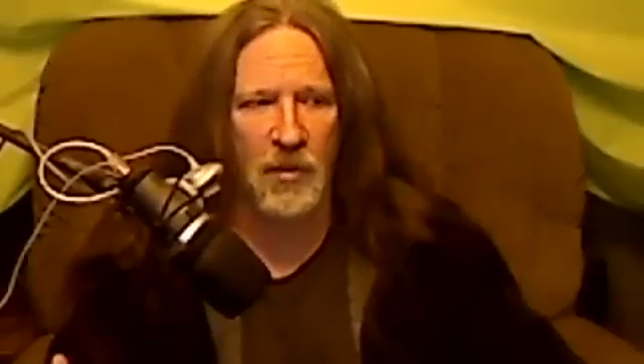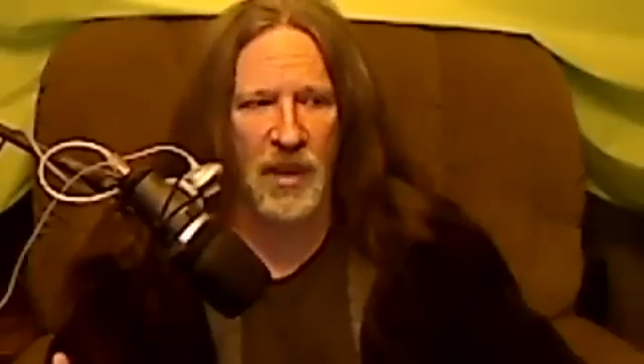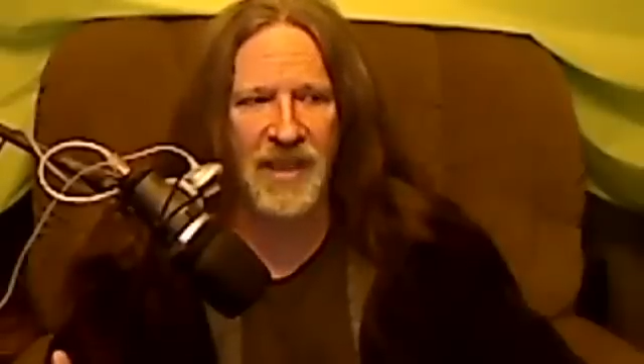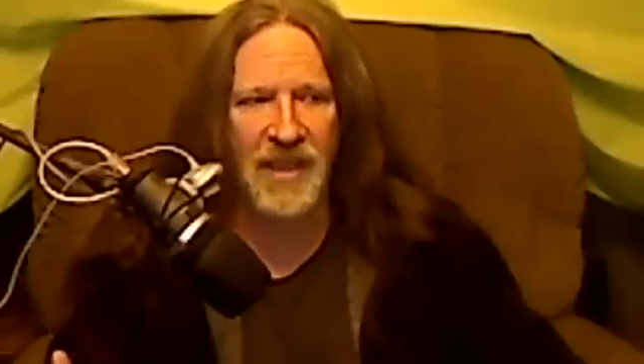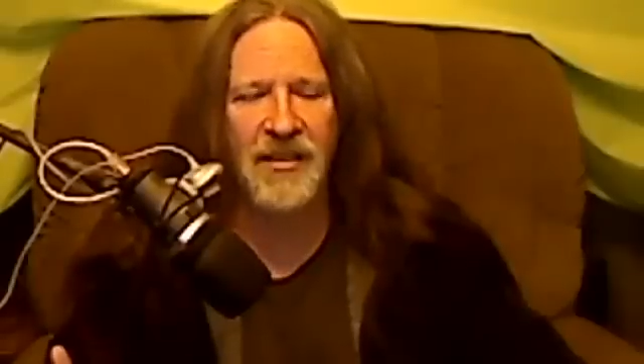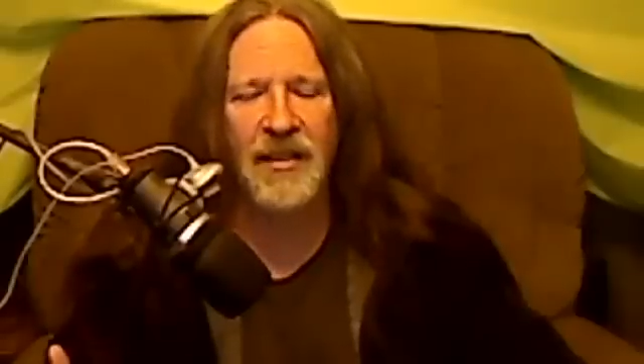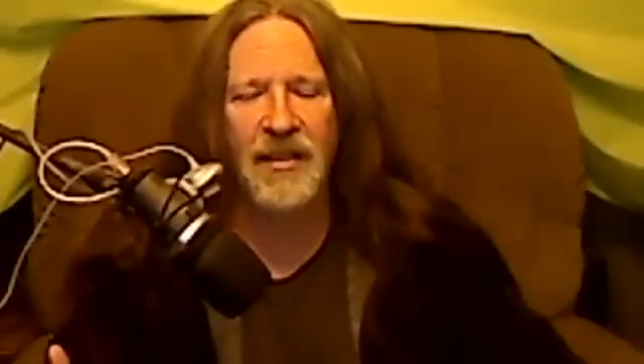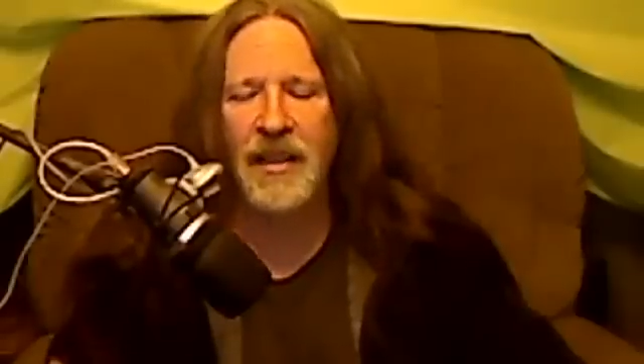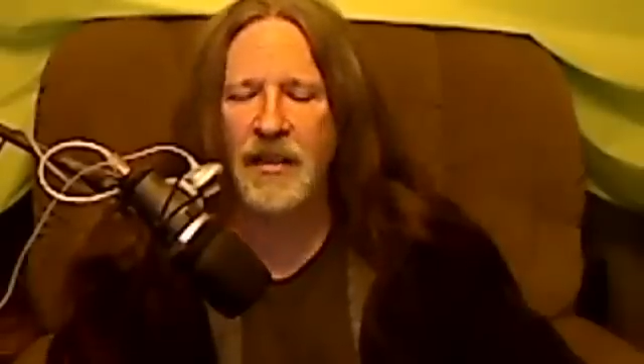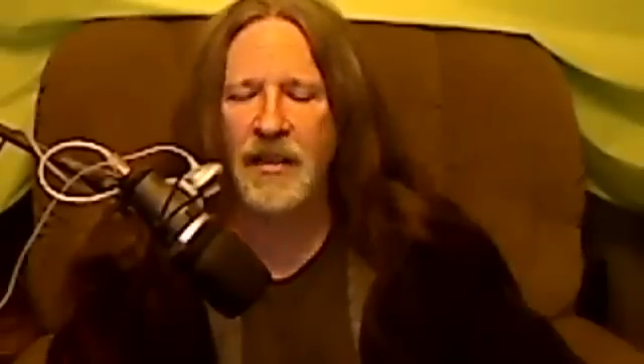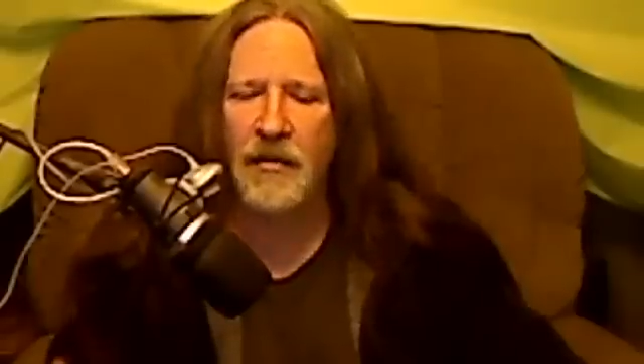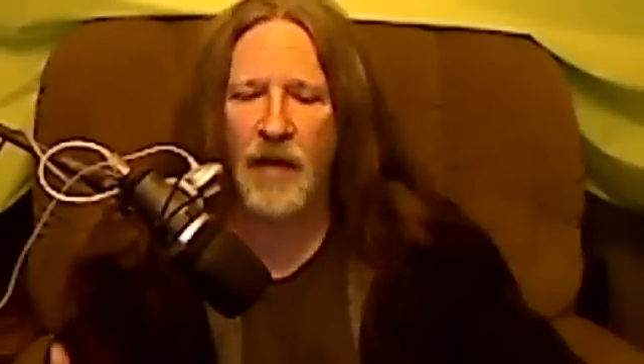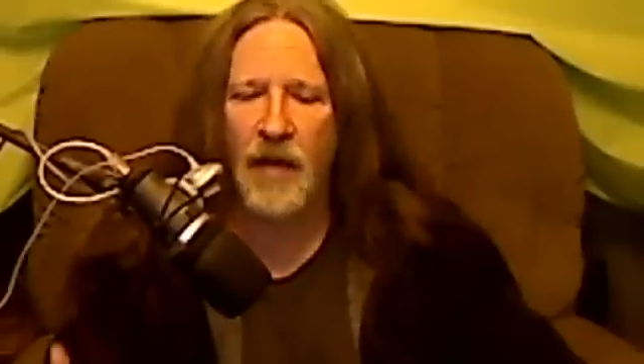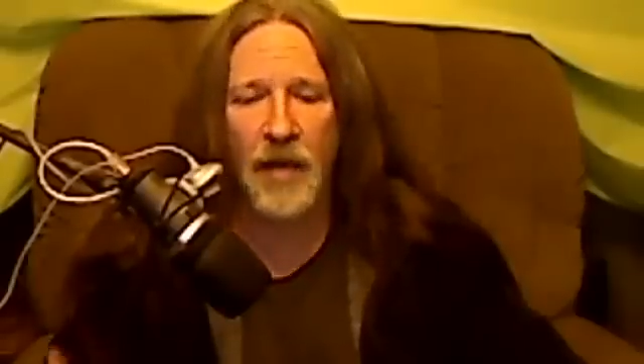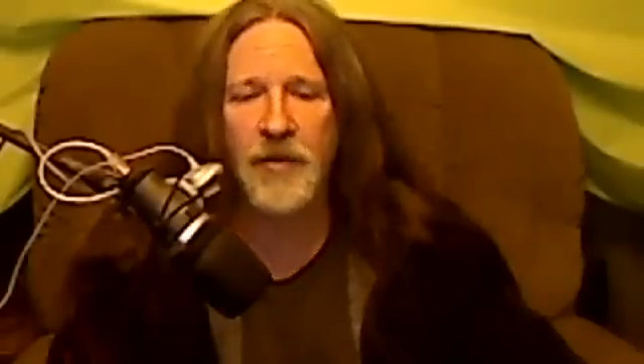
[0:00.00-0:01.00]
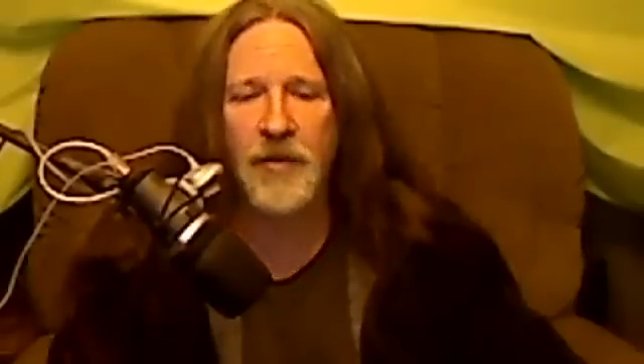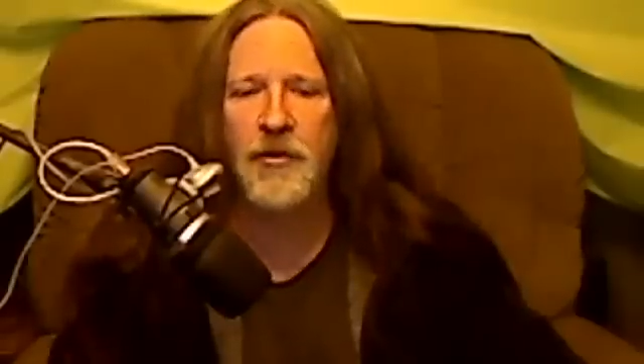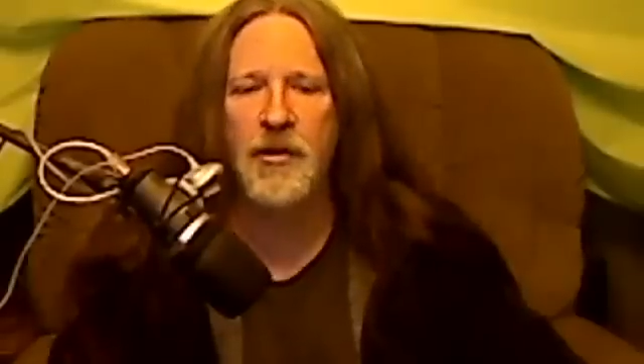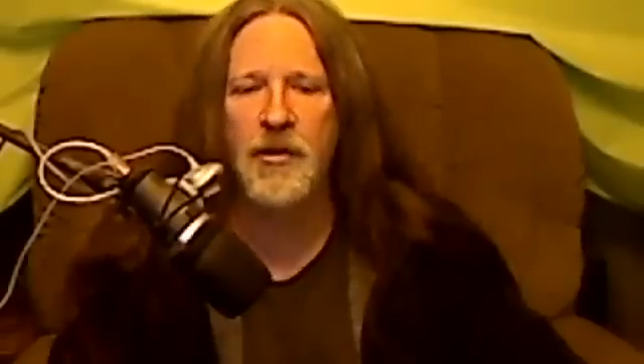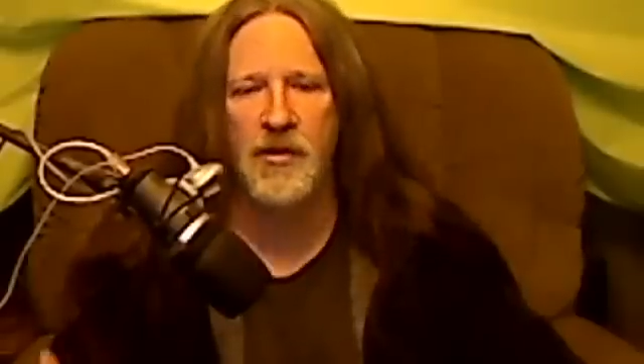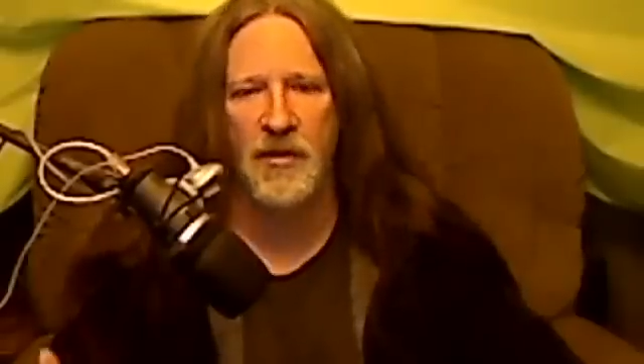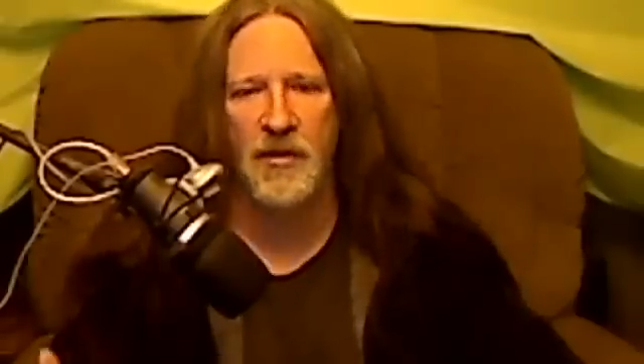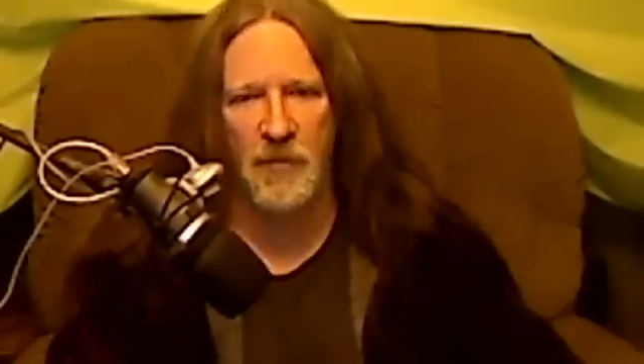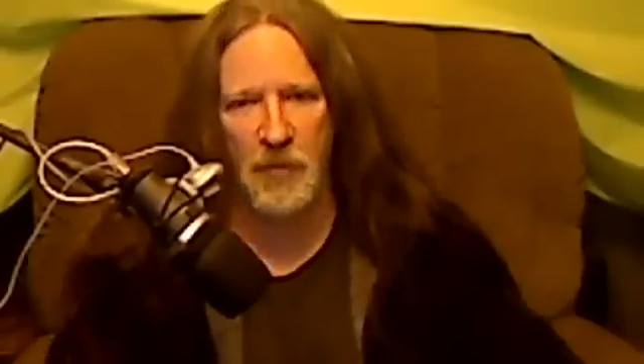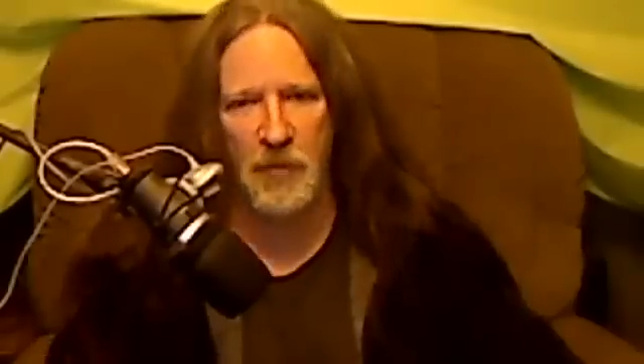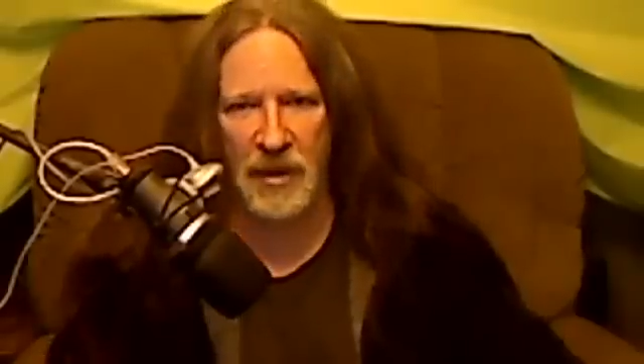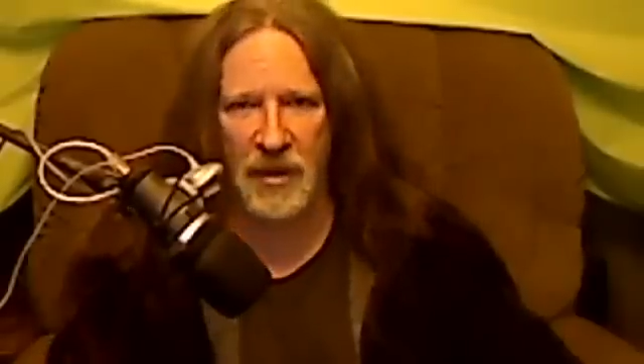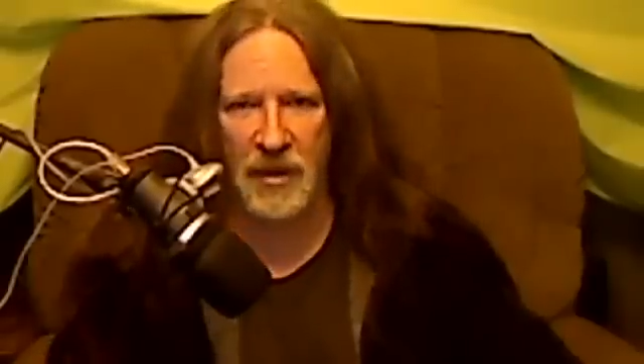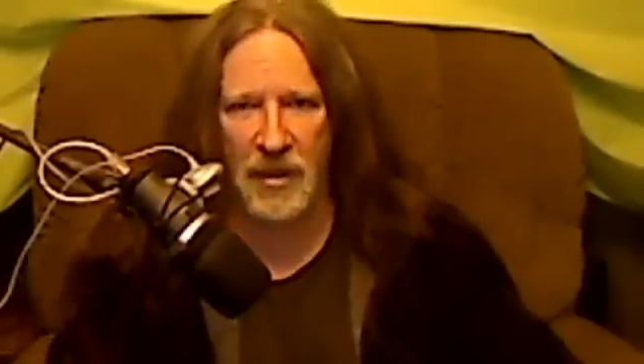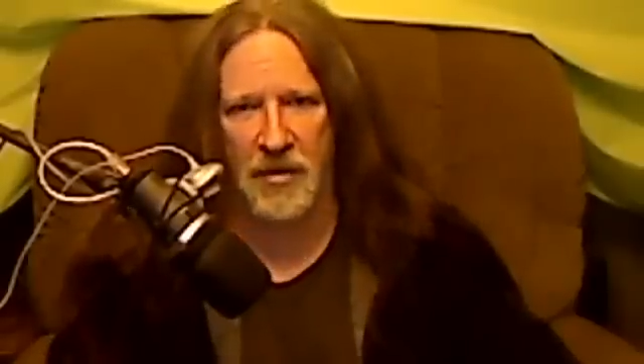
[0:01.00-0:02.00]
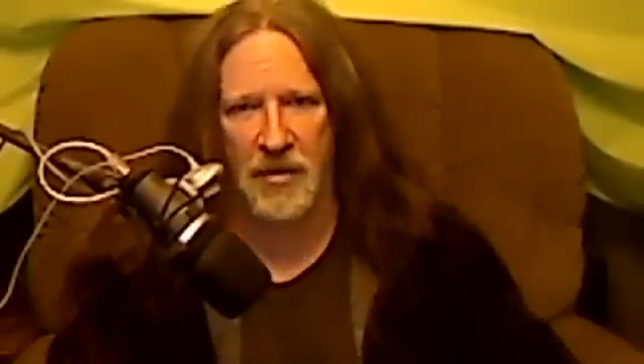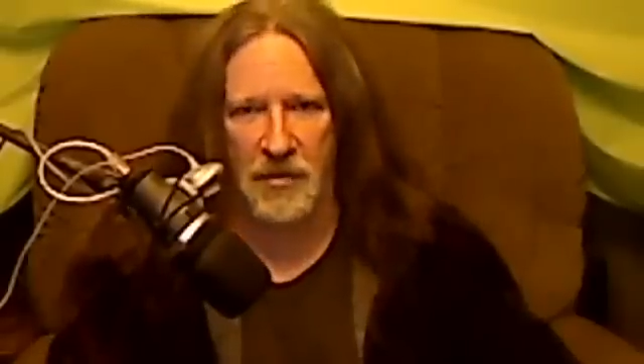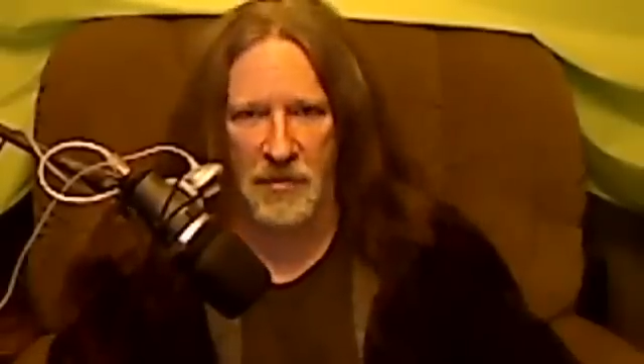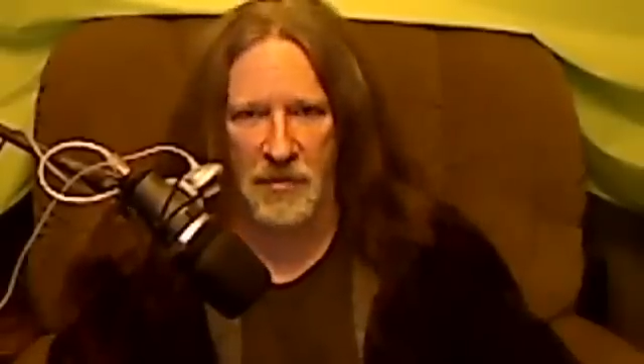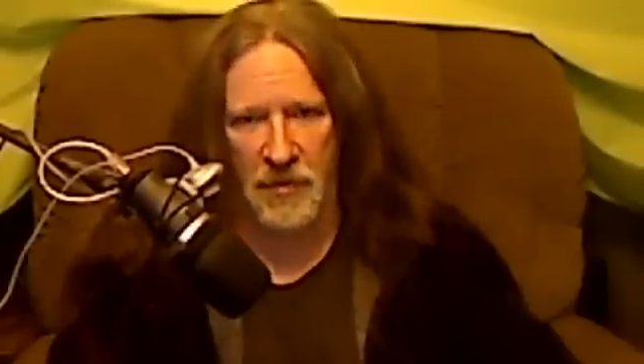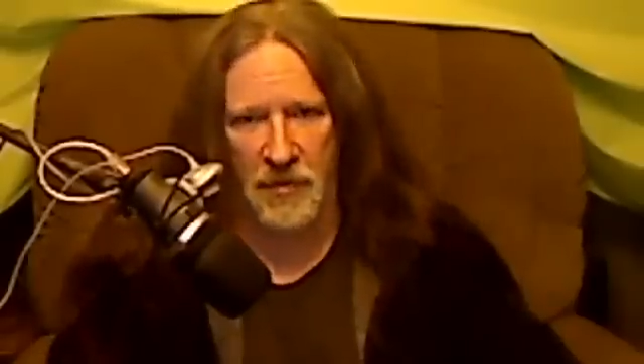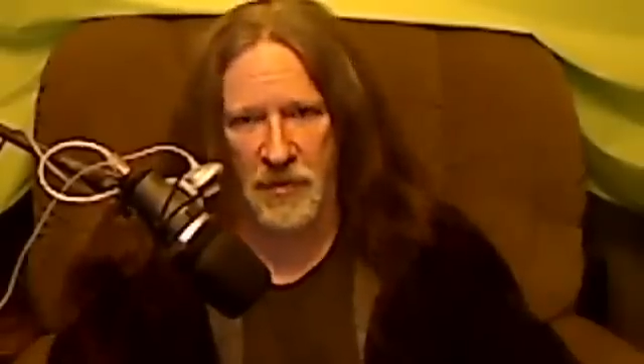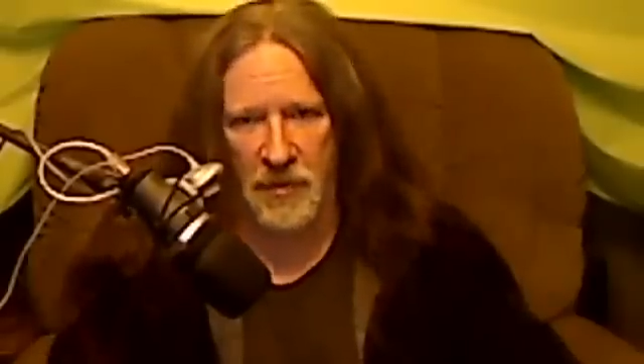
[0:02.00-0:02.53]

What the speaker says: easily hundreds of millions.